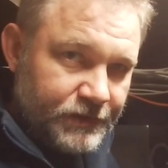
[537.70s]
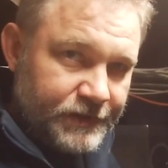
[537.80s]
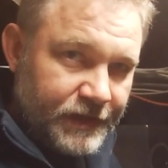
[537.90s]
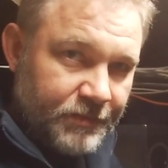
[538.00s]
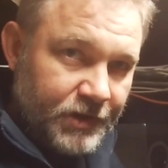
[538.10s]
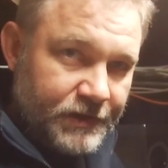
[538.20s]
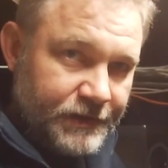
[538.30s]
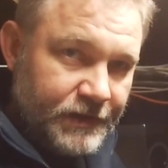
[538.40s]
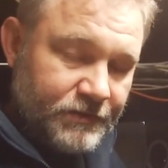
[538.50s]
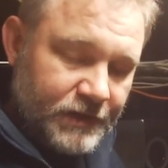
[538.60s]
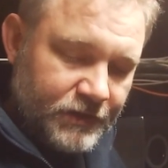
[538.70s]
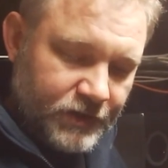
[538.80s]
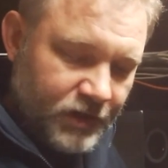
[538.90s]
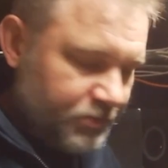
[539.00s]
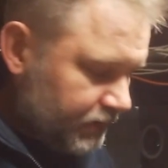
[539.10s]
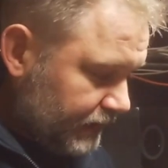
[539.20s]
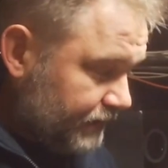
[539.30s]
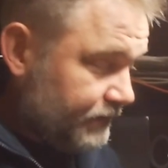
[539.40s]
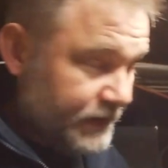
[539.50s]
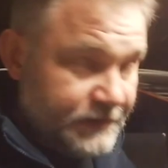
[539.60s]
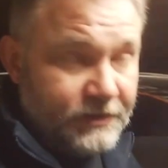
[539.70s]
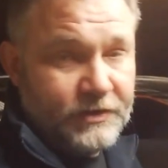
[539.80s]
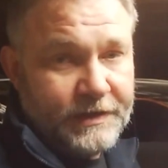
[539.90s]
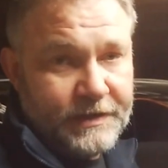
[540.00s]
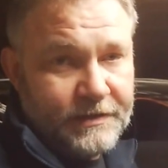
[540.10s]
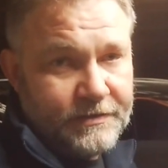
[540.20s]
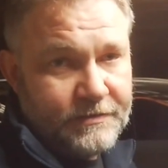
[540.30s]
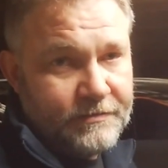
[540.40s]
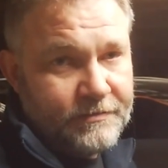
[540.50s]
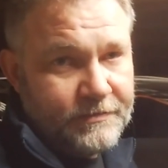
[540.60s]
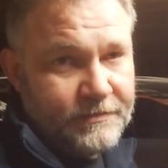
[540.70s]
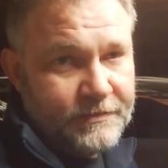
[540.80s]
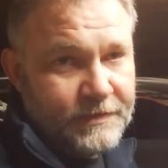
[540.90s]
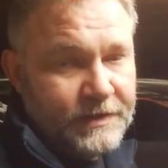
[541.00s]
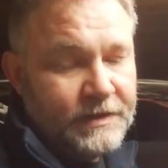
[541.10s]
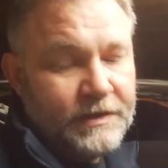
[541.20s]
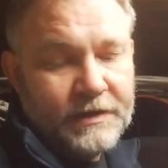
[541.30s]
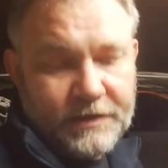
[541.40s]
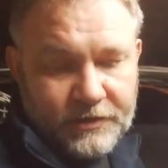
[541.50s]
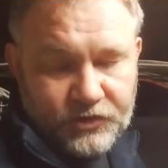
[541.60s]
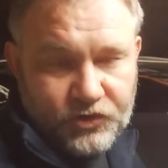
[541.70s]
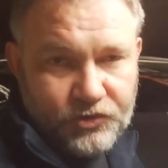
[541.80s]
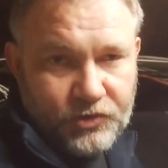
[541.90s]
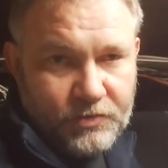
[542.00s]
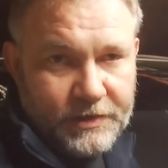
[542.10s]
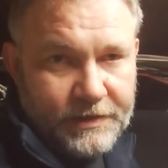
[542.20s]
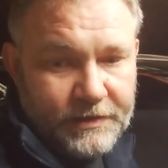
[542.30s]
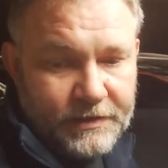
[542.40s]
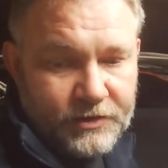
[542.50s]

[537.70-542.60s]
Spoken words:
one side because these will actually operate if these are not in, and I'll show you why